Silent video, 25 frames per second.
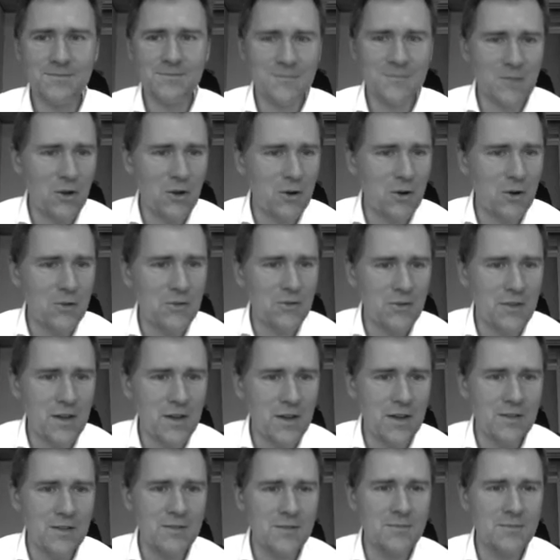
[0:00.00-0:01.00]
Also
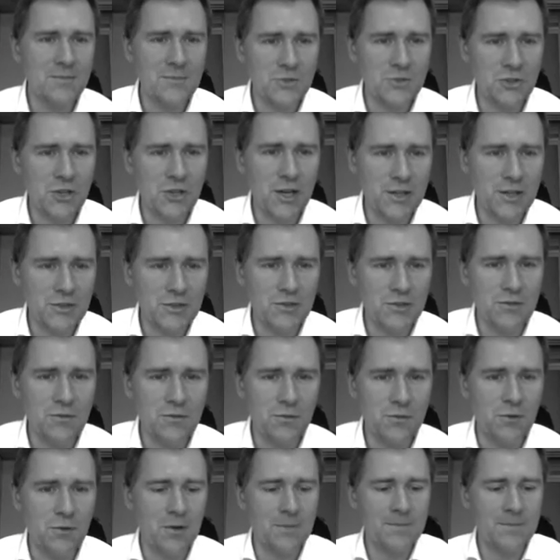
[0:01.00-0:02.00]
that change in
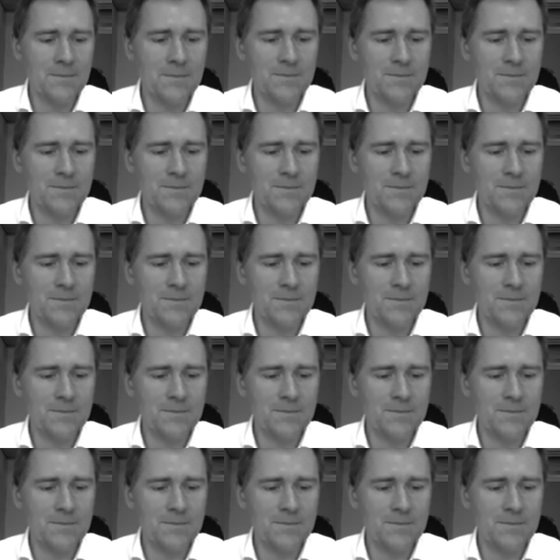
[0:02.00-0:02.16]
form.